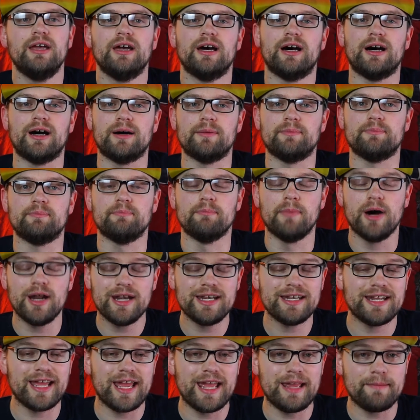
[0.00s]
Uh,
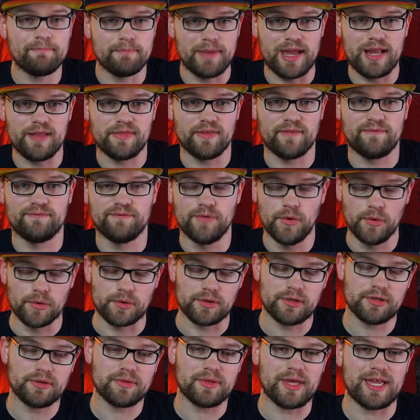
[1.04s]
Monday, May the
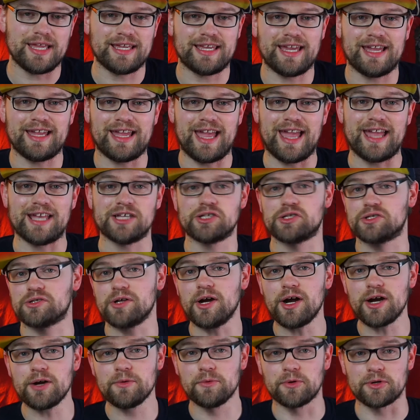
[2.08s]
4th, aka
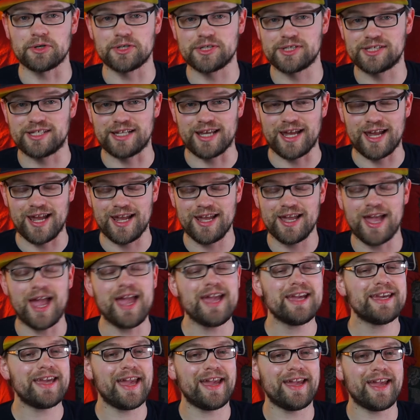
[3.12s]
Star Wars Day,
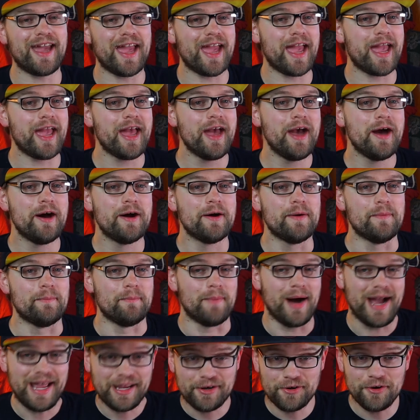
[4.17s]
aka
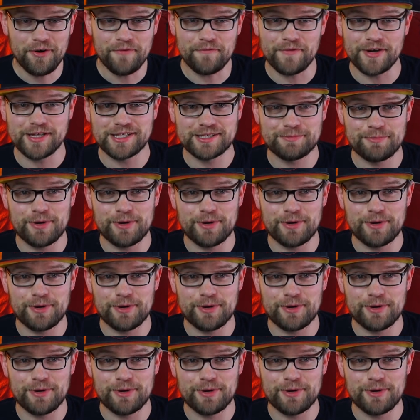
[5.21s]
my girlfriend's